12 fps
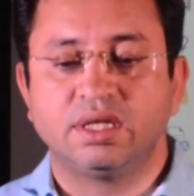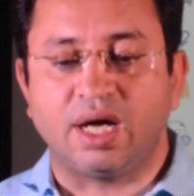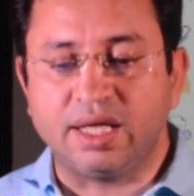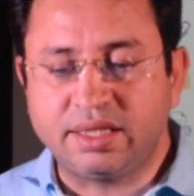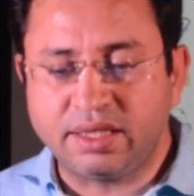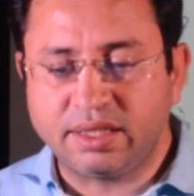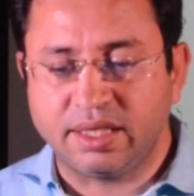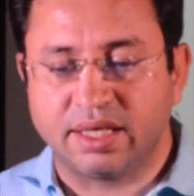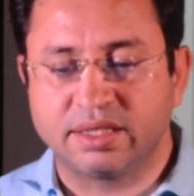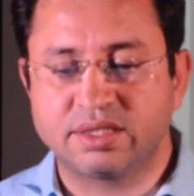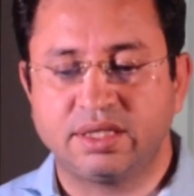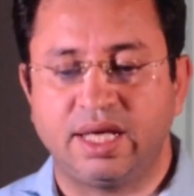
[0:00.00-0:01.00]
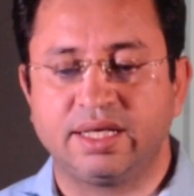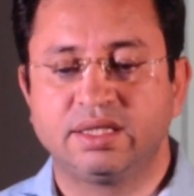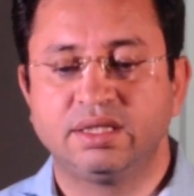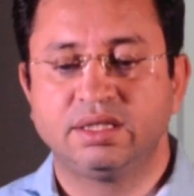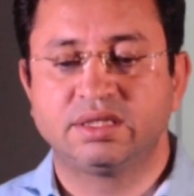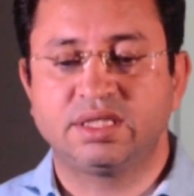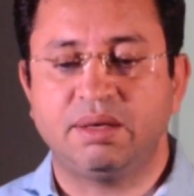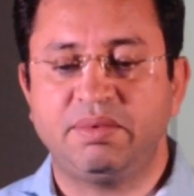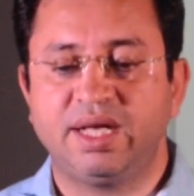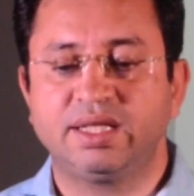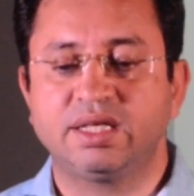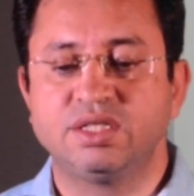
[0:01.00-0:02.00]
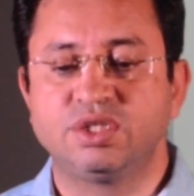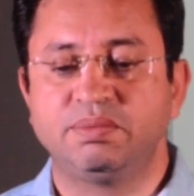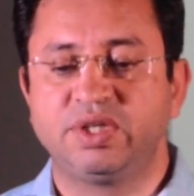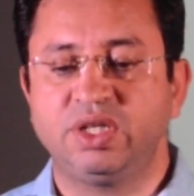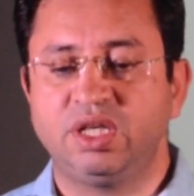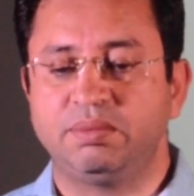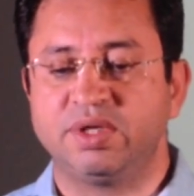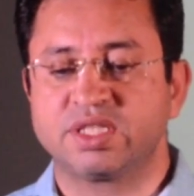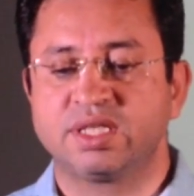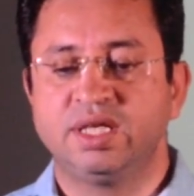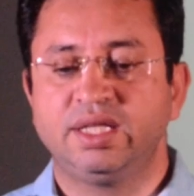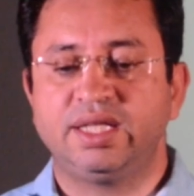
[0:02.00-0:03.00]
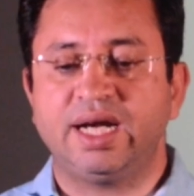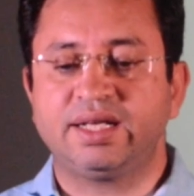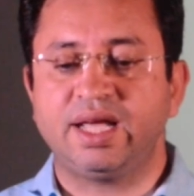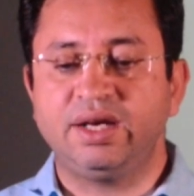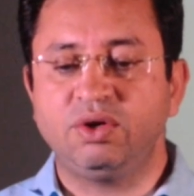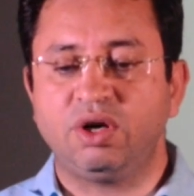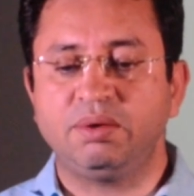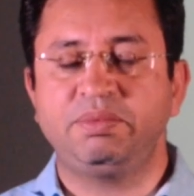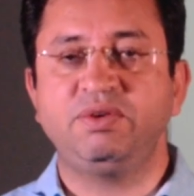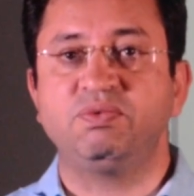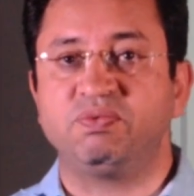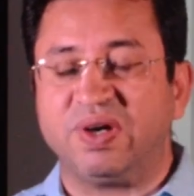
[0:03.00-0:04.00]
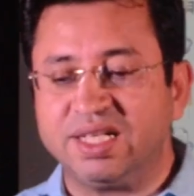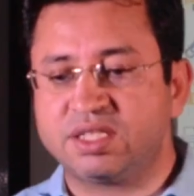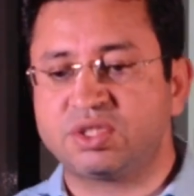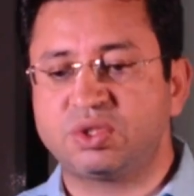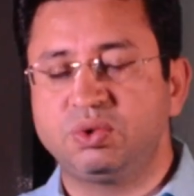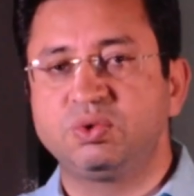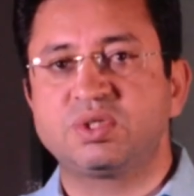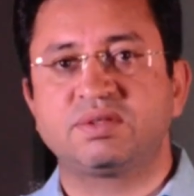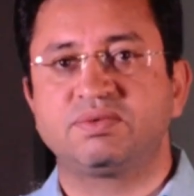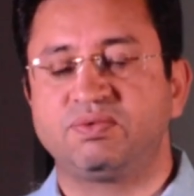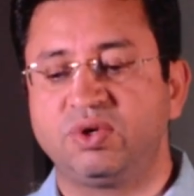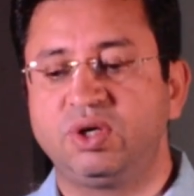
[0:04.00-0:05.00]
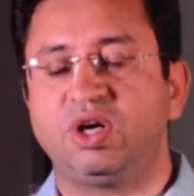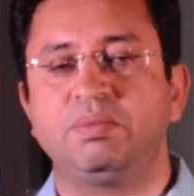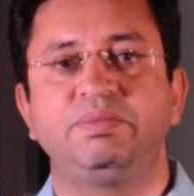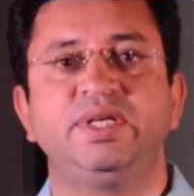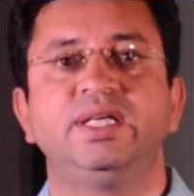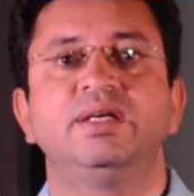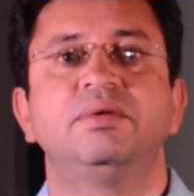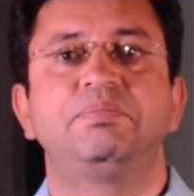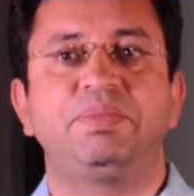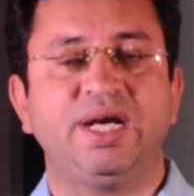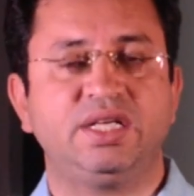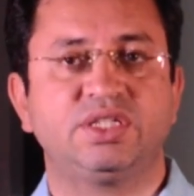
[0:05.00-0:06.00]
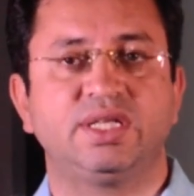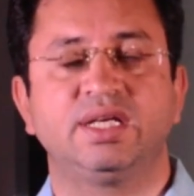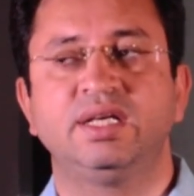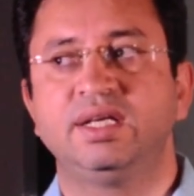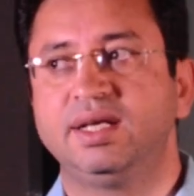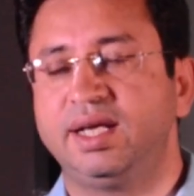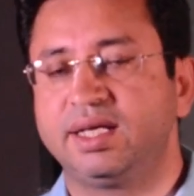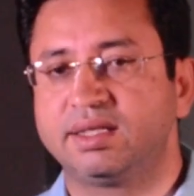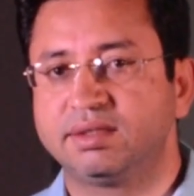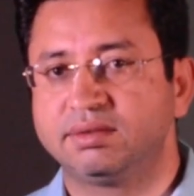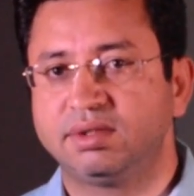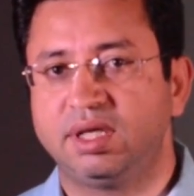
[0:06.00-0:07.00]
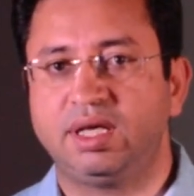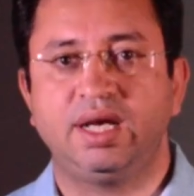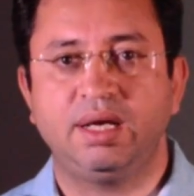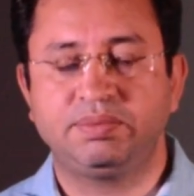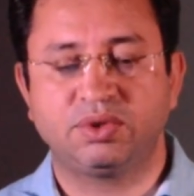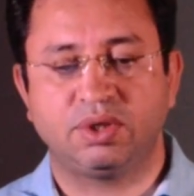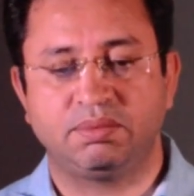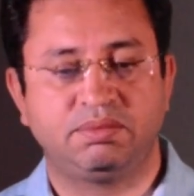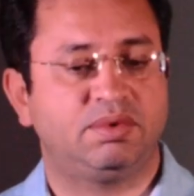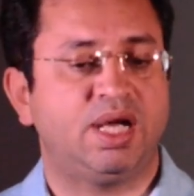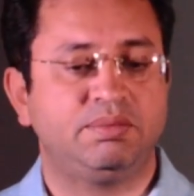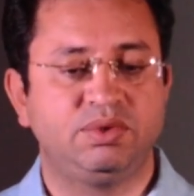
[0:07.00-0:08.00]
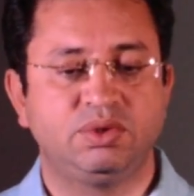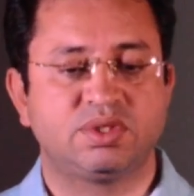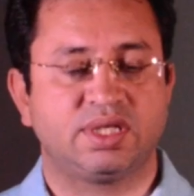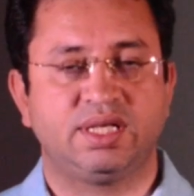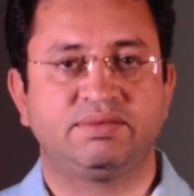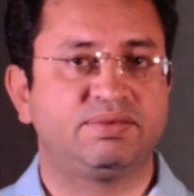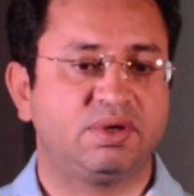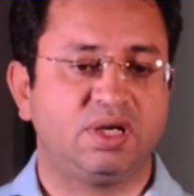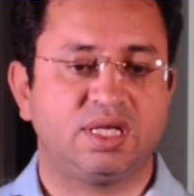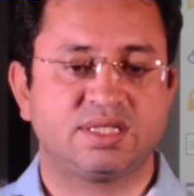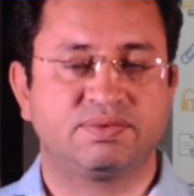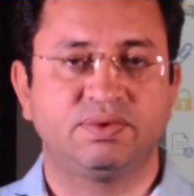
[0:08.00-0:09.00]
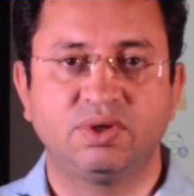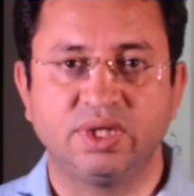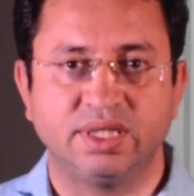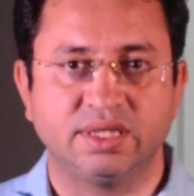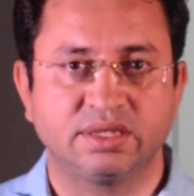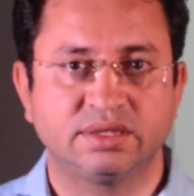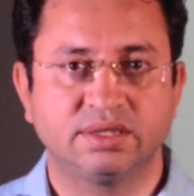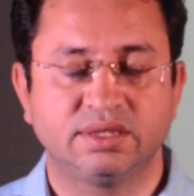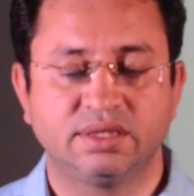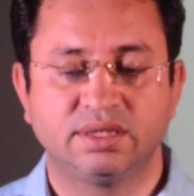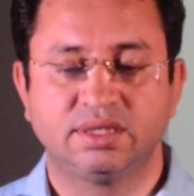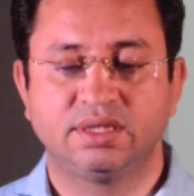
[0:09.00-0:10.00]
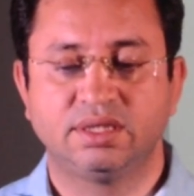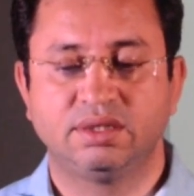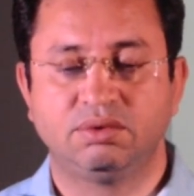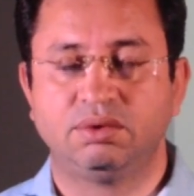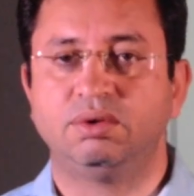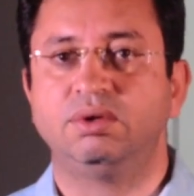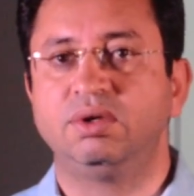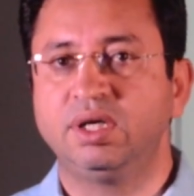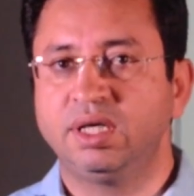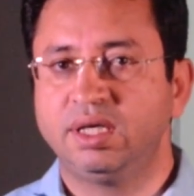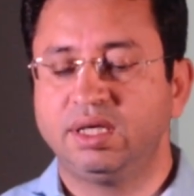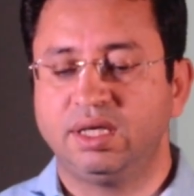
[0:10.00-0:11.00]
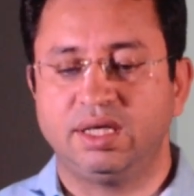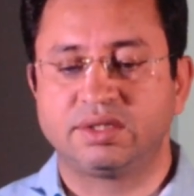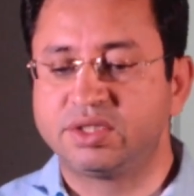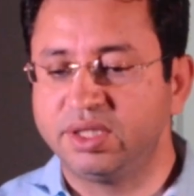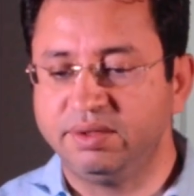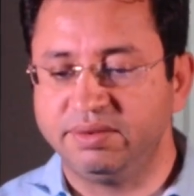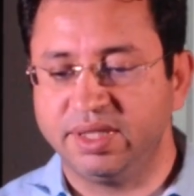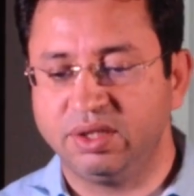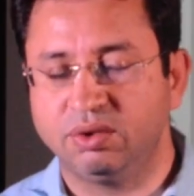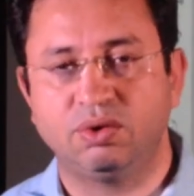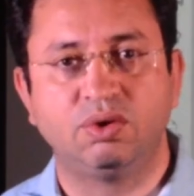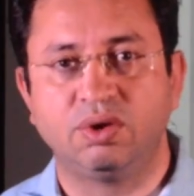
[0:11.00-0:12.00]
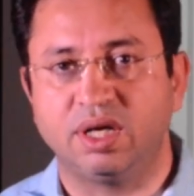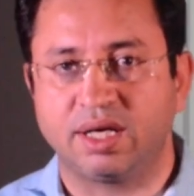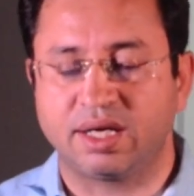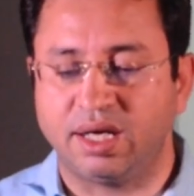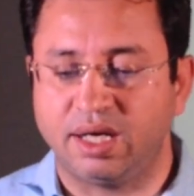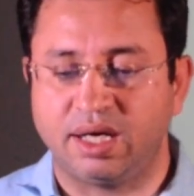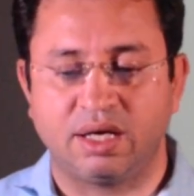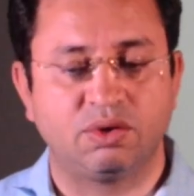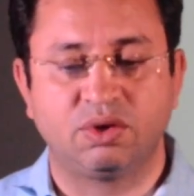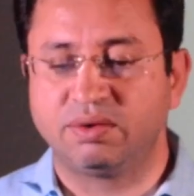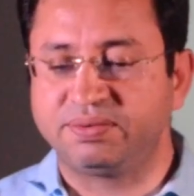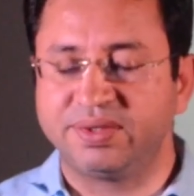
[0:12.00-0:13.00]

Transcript: Other things, like some other consumer durables that cannot be once used, will not be perishing, like a laptop, I'm using it for last 4 years, or a TV, or a car, or